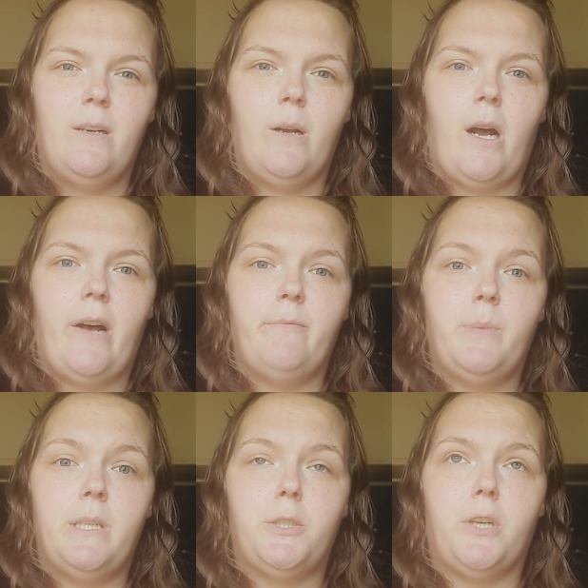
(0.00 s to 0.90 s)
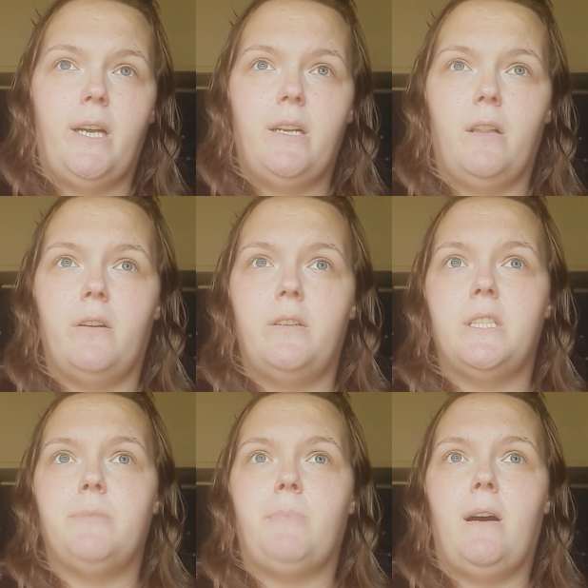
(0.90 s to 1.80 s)
I've been trying to learn to
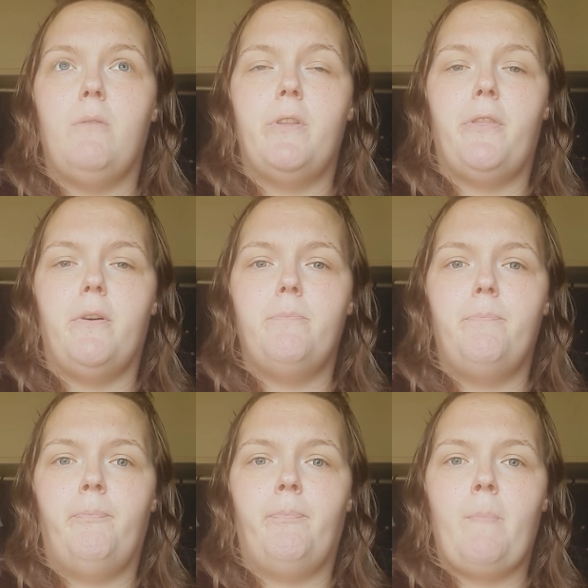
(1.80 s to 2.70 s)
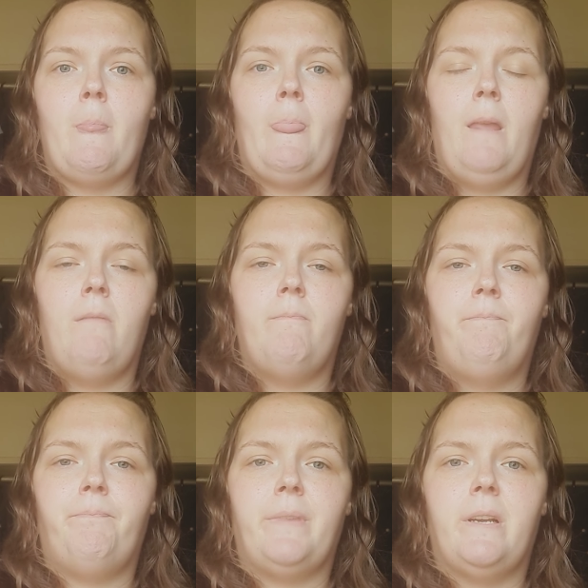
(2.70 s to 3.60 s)
smile with them,
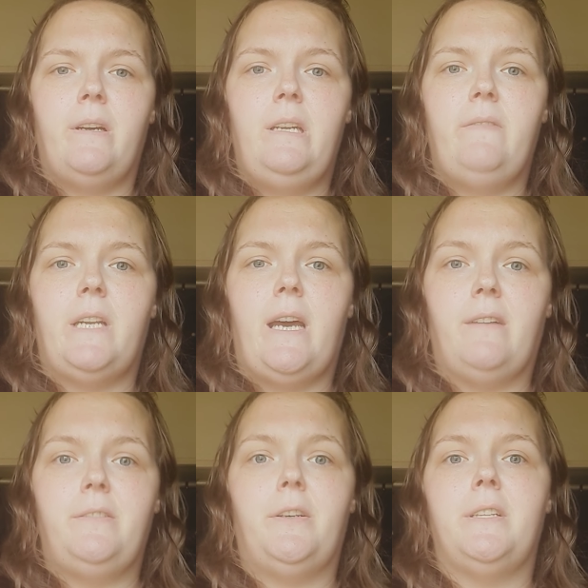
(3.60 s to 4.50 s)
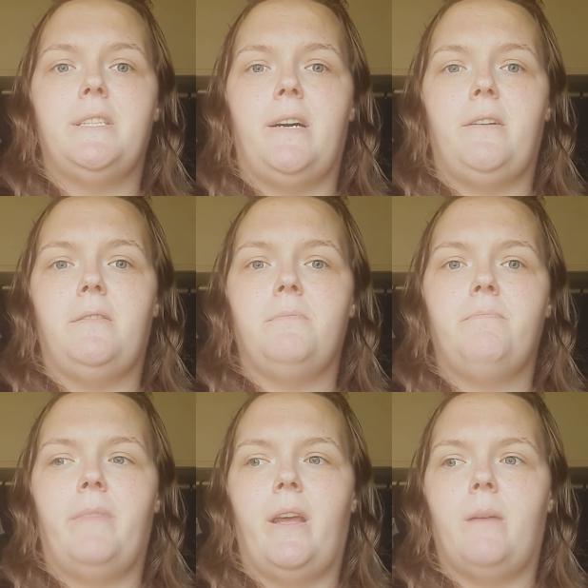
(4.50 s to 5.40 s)
and even now you can tell
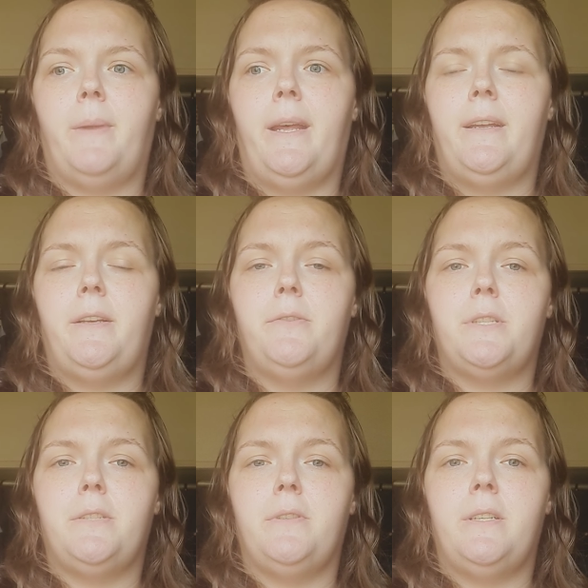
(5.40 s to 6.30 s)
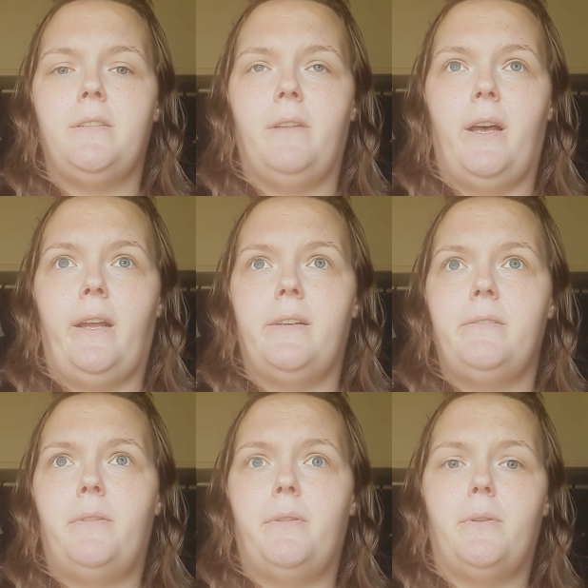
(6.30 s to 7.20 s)
that I'm getting used to it, like
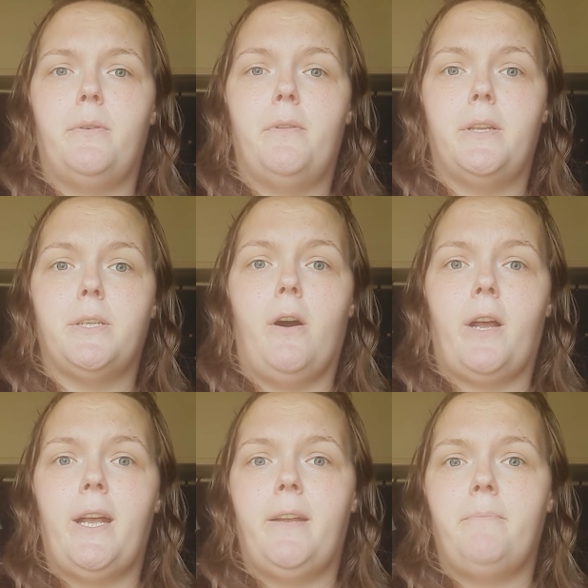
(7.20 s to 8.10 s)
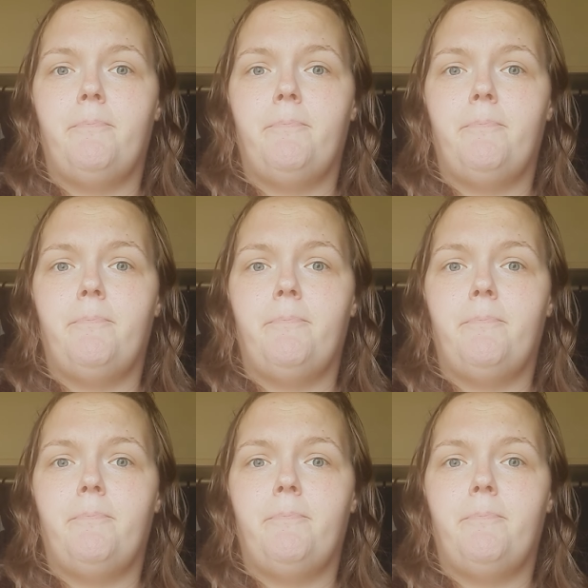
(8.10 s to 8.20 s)
through the talking.